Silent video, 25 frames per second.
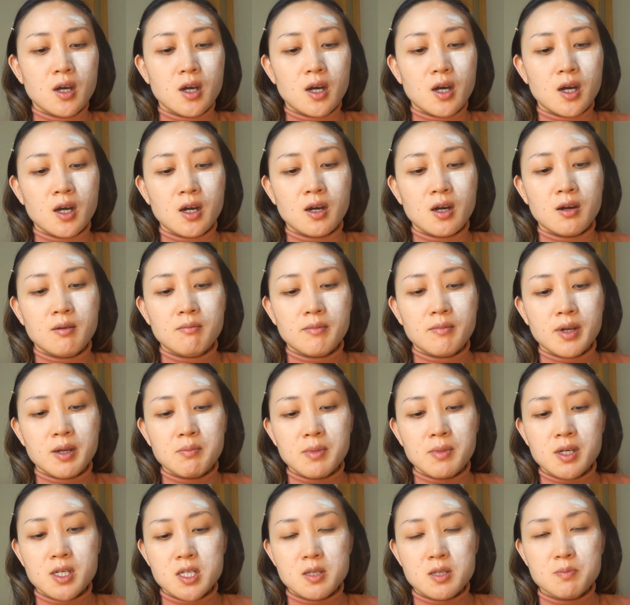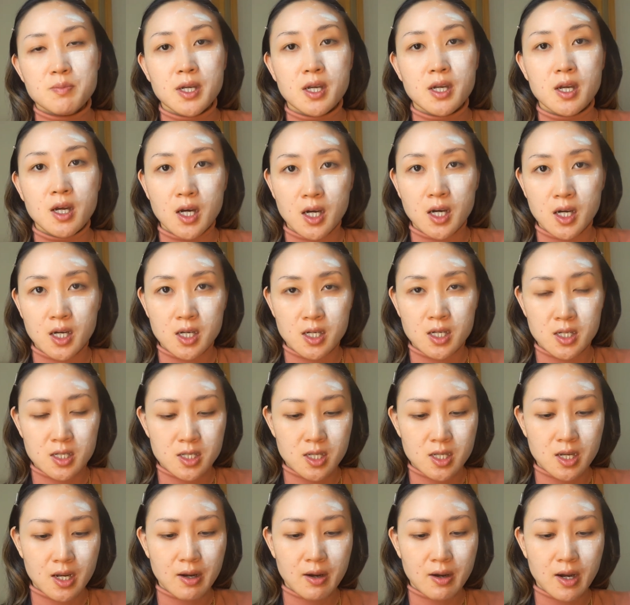my mist because